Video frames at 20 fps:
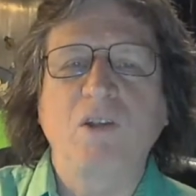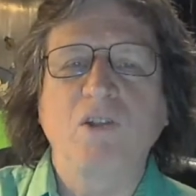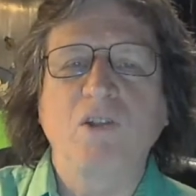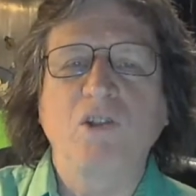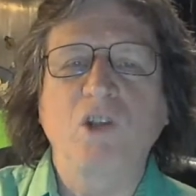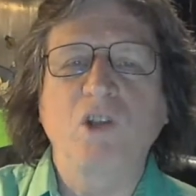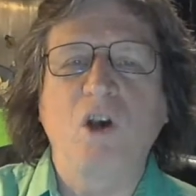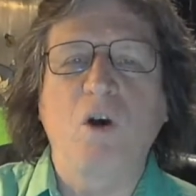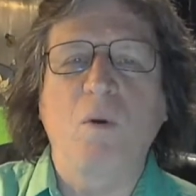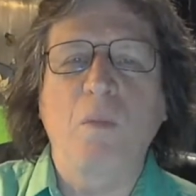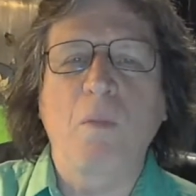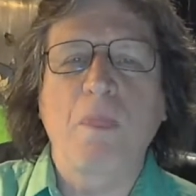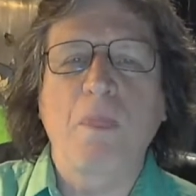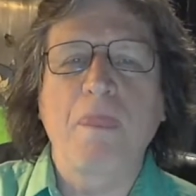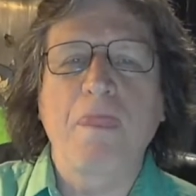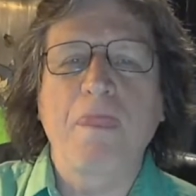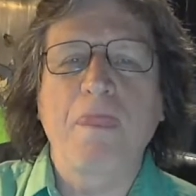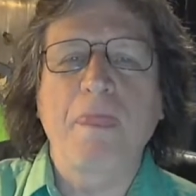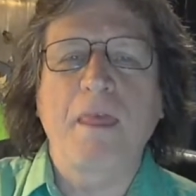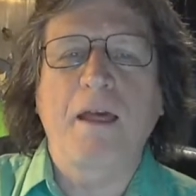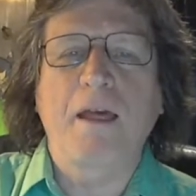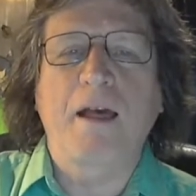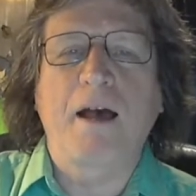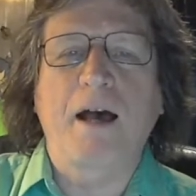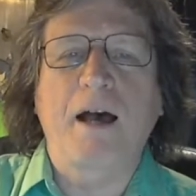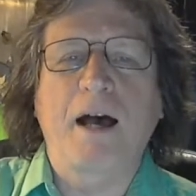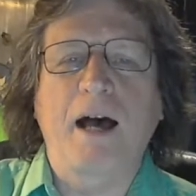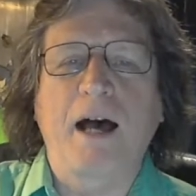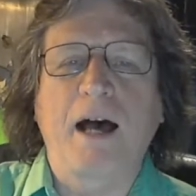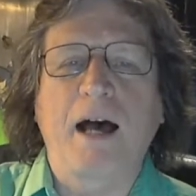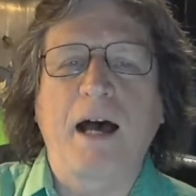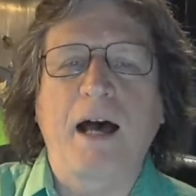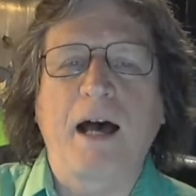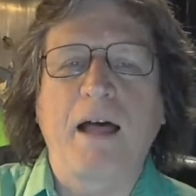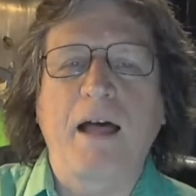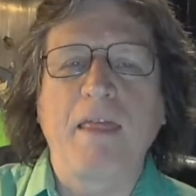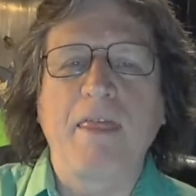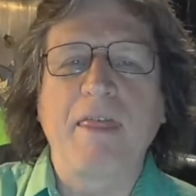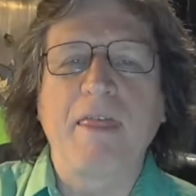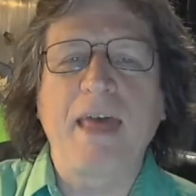So
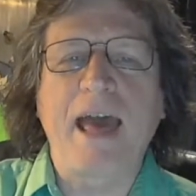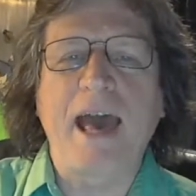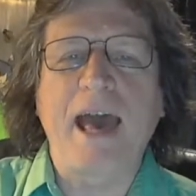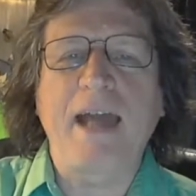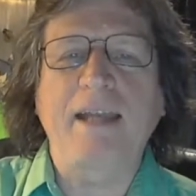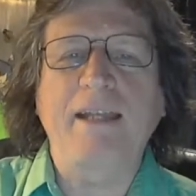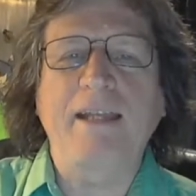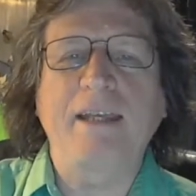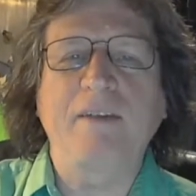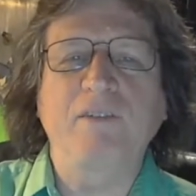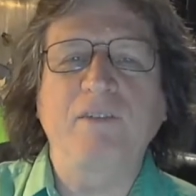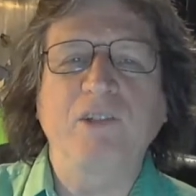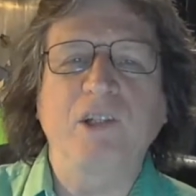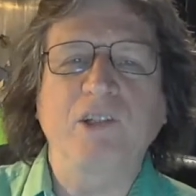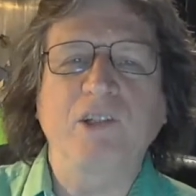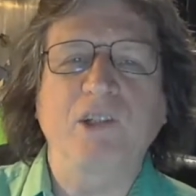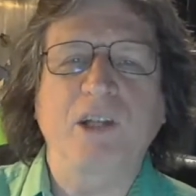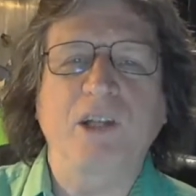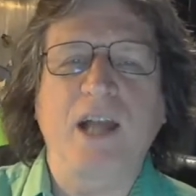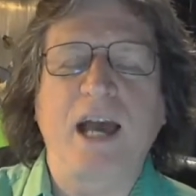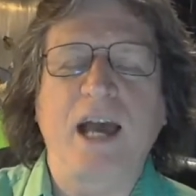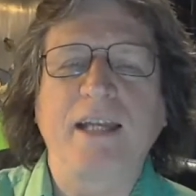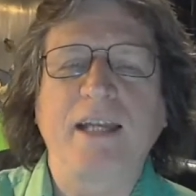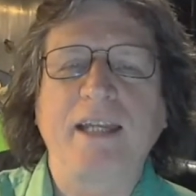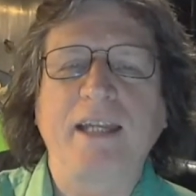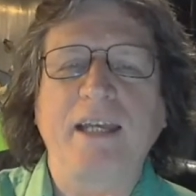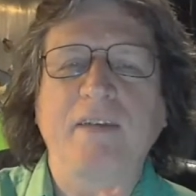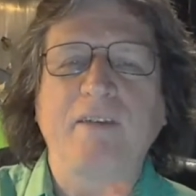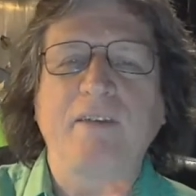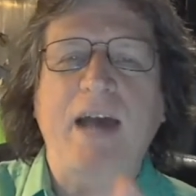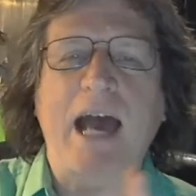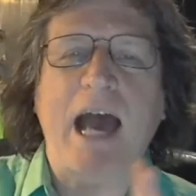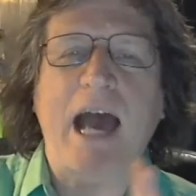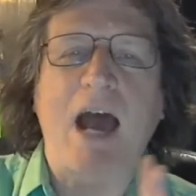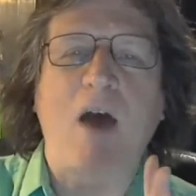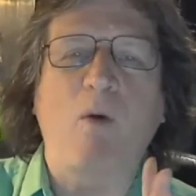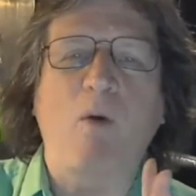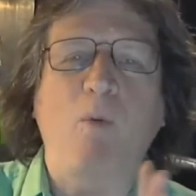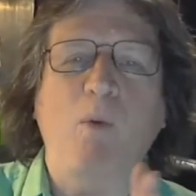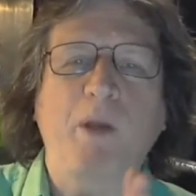that gives us an idea of
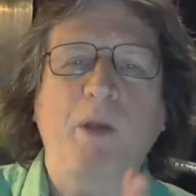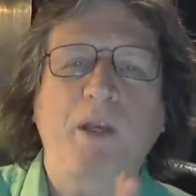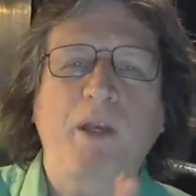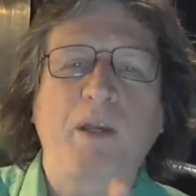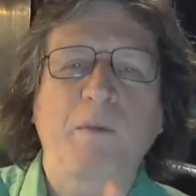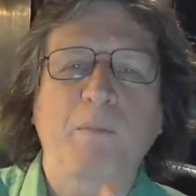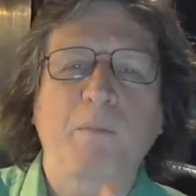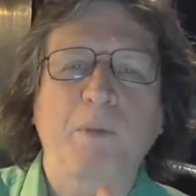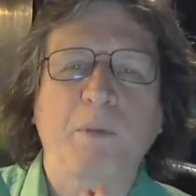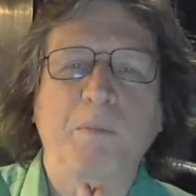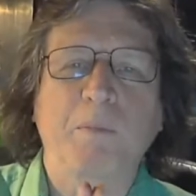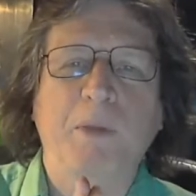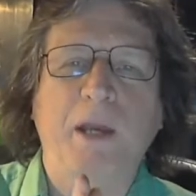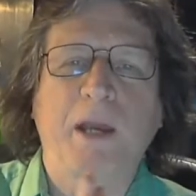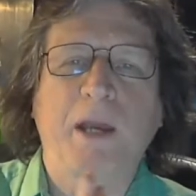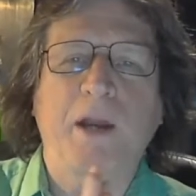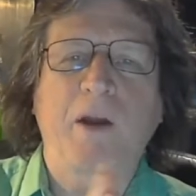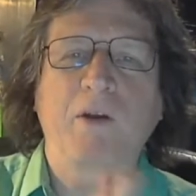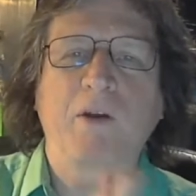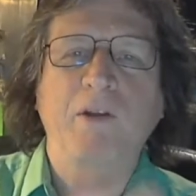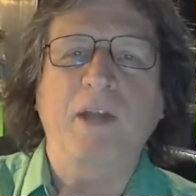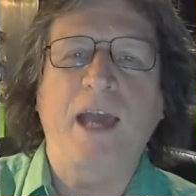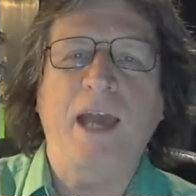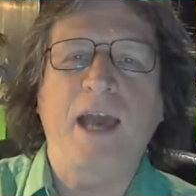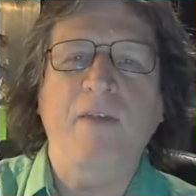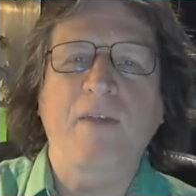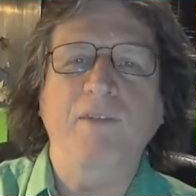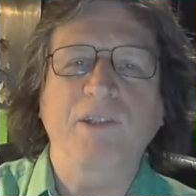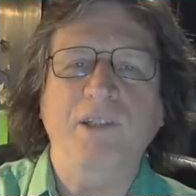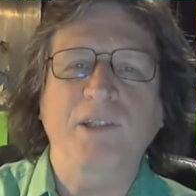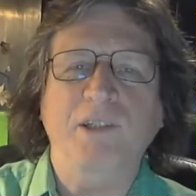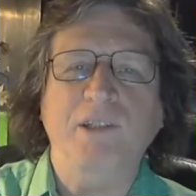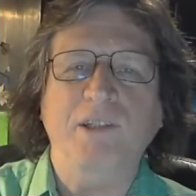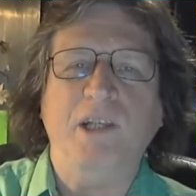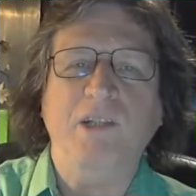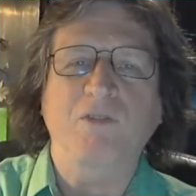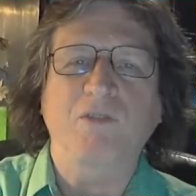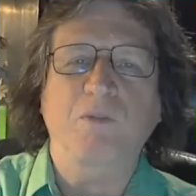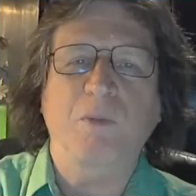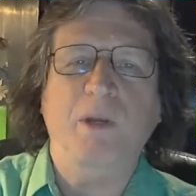how we can prepare to have a
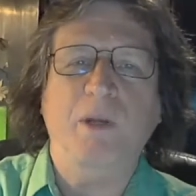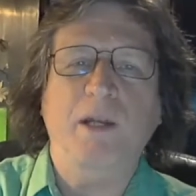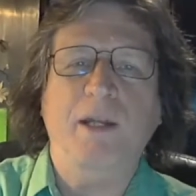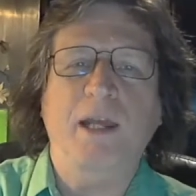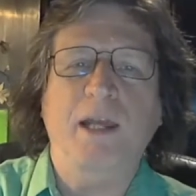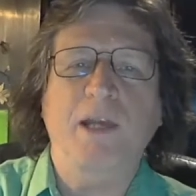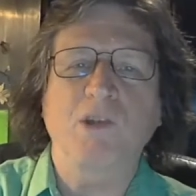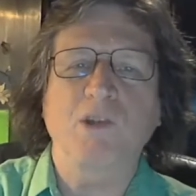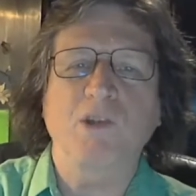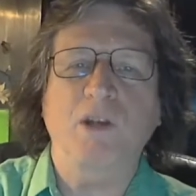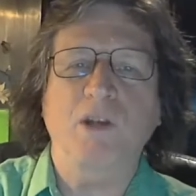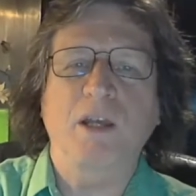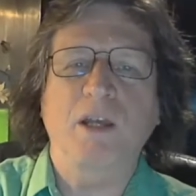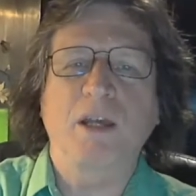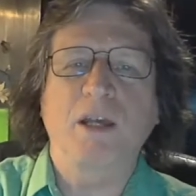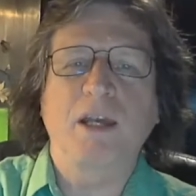successful meditation.